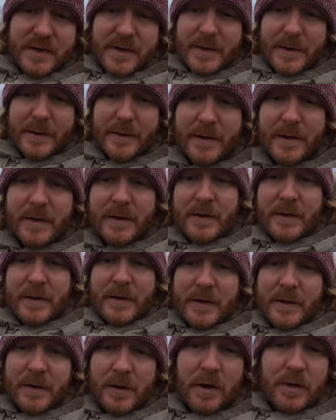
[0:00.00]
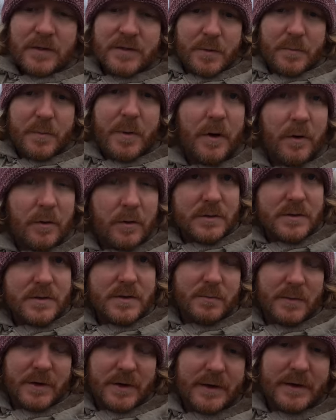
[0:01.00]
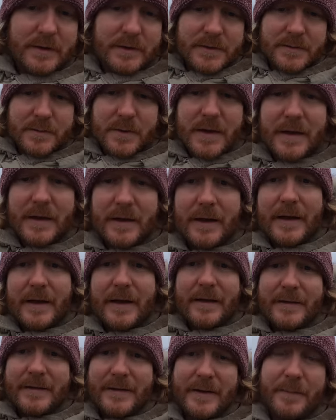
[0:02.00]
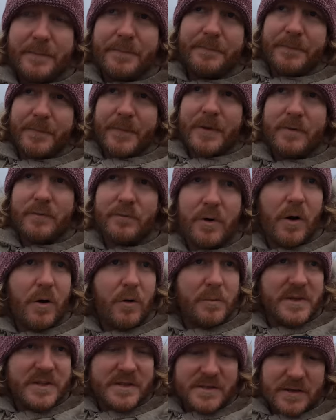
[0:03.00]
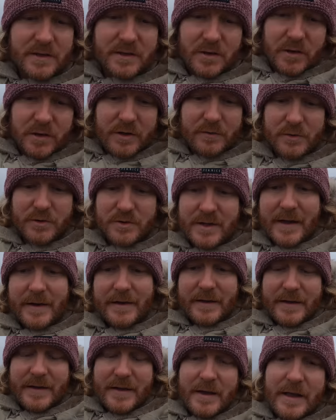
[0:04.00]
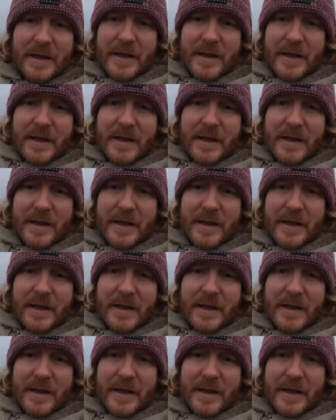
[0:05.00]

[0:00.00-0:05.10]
uh, also Poles were killed as well, and um, Romas, and kind of just any